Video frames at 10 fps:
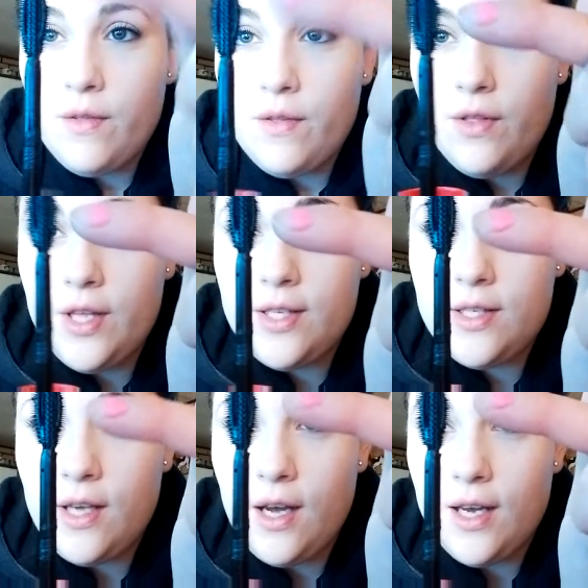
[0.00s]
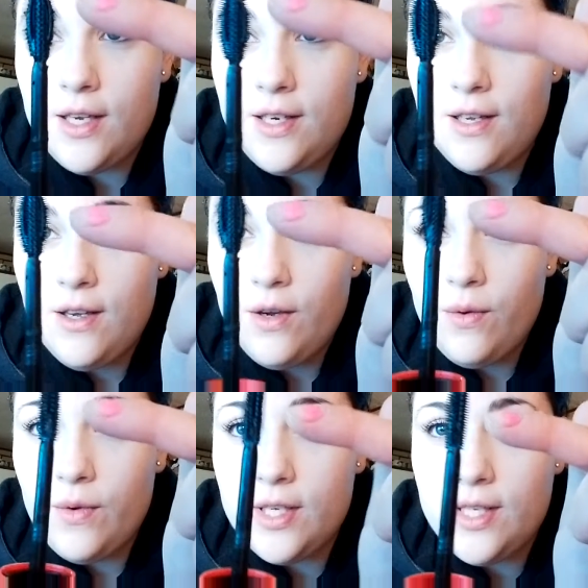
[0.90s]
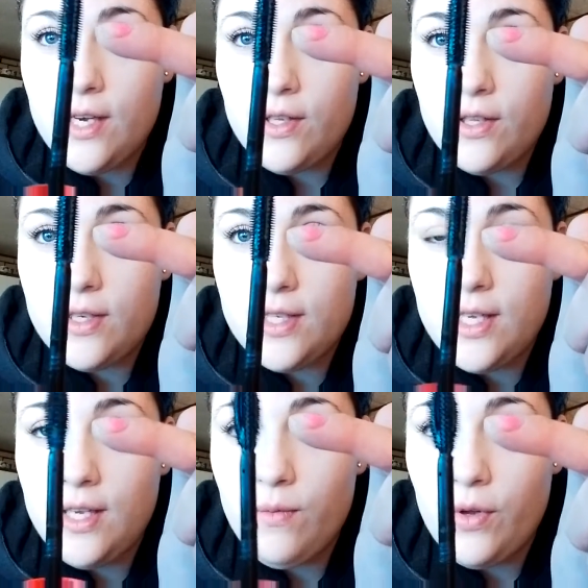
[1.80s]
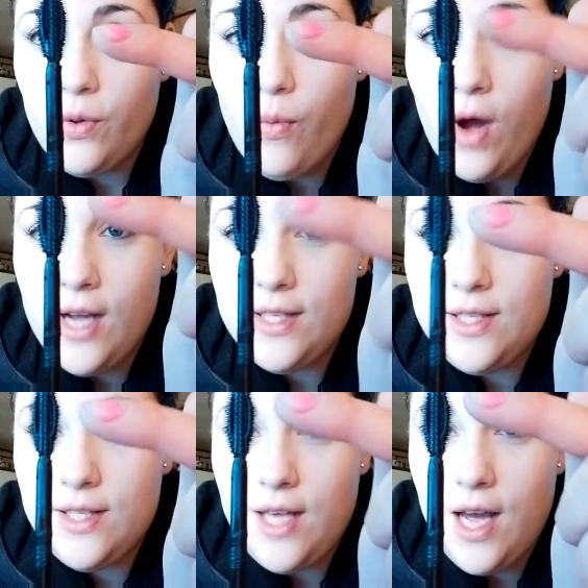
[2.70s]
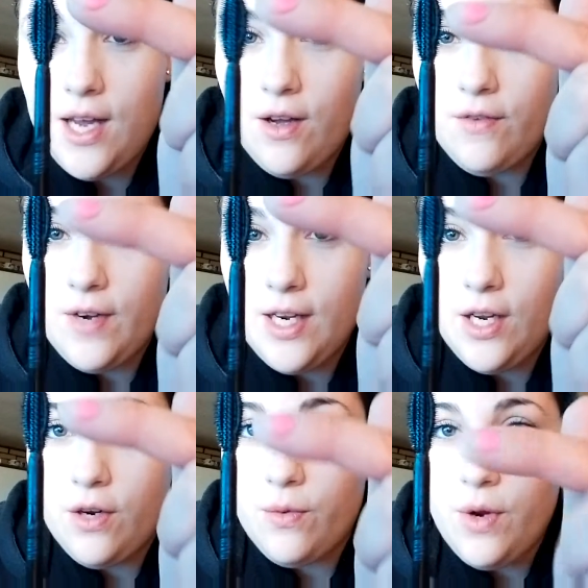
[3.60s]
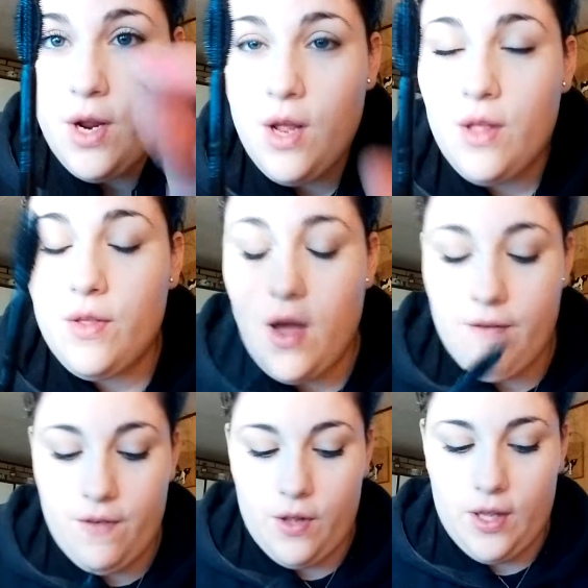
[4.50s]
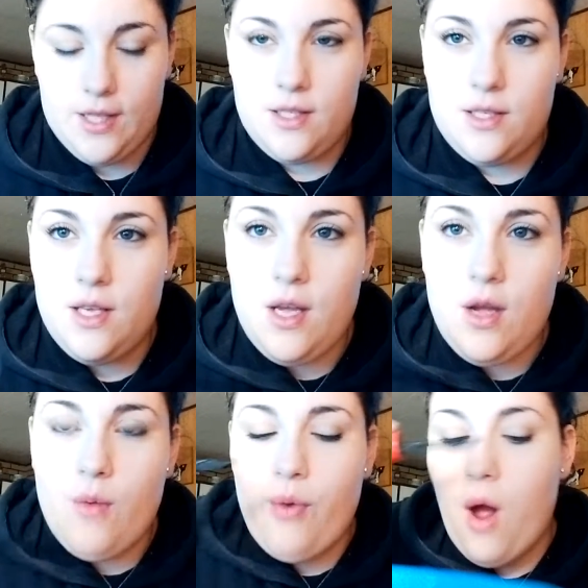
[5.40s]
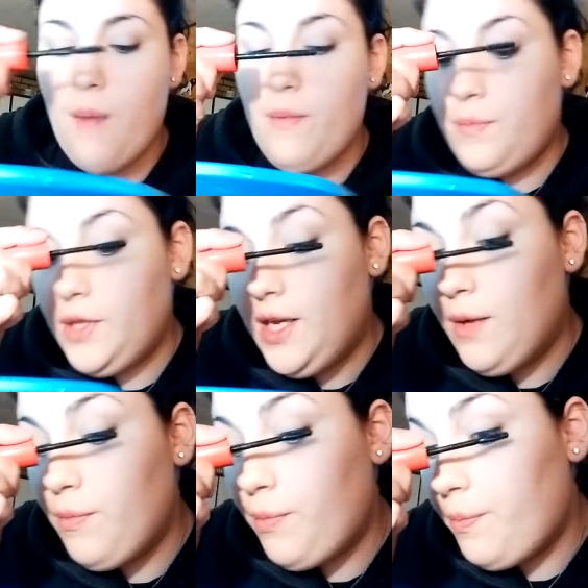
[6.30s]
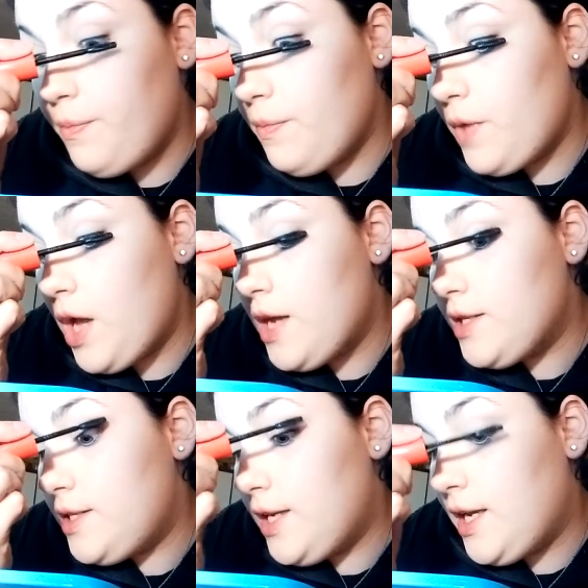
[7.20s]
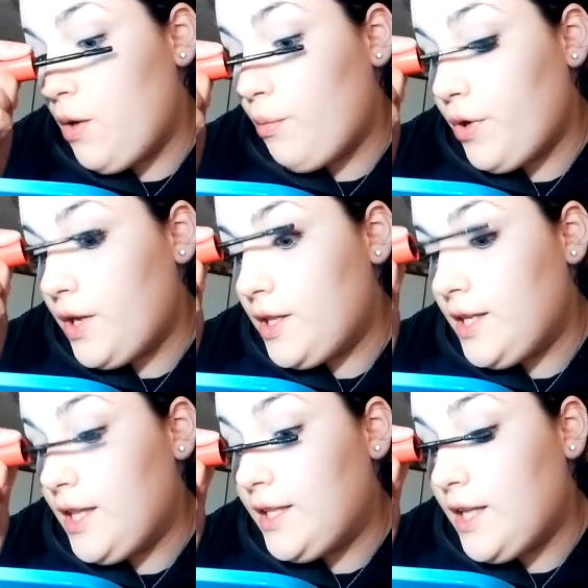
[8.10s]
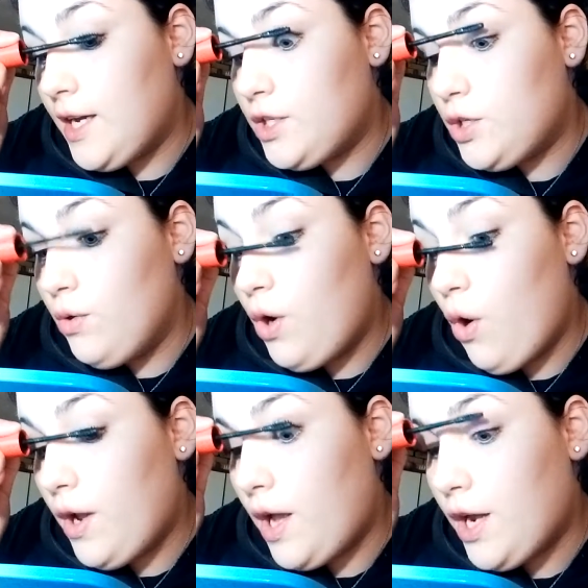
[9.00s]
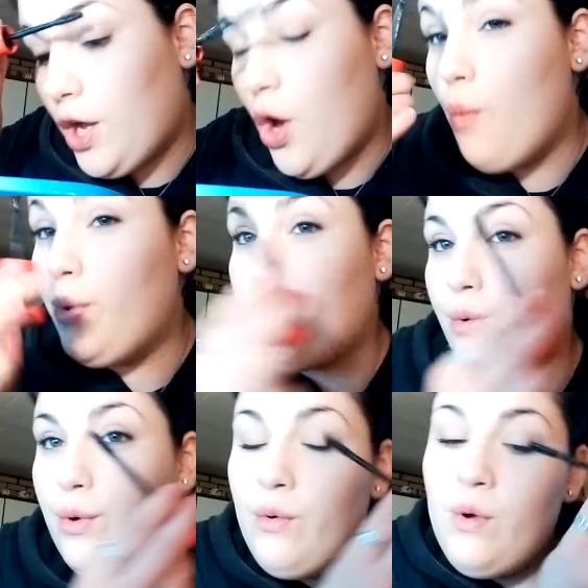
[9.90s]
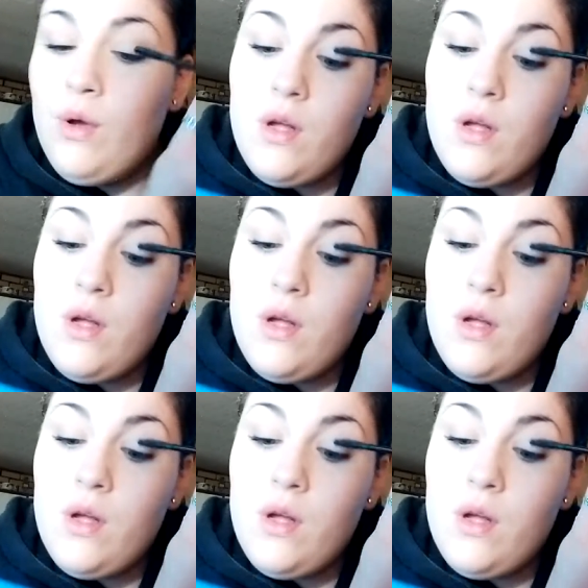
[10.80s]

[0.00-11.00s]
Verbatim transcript: this side, where you see how it looks skinny. Well, the wide side on right here, I feel like it's probably kind of sticking out and prickly like that to kind of comb it through,